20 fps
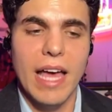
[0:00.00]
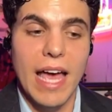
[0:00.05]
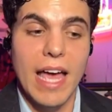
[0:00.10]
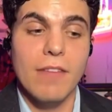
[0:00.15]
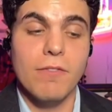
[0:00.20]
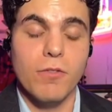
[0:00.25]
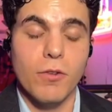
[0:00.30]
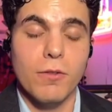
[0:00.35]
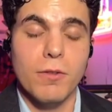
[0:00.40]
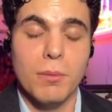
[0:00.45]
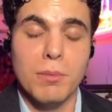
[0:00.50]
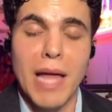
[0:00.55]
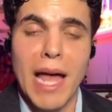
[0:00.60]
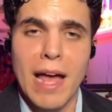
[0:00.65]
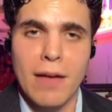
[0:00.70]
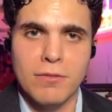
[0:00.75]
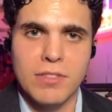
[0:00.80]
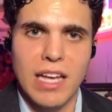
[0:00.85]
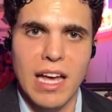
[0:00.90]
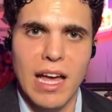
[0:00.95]
and for them to
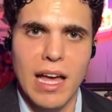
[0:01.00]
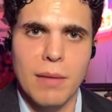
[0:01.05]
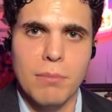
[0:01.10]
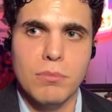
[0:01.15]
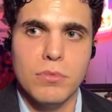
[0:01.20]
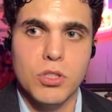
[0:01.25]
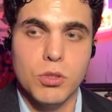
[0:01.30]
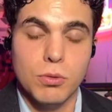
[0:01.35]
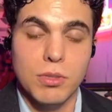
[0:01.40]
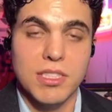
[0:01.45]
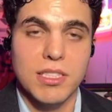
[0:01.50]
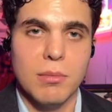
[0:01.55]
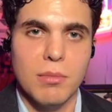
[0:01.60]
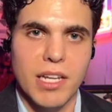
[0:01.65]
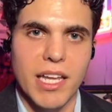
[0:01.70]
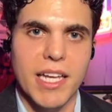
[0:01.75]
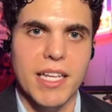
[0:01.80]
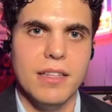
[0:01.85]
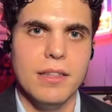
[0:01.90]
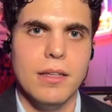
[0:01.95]
have time to
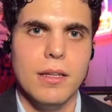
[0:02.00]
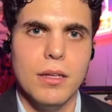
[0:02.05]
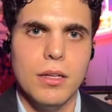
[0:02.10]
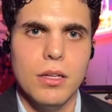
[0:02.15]
assimilate,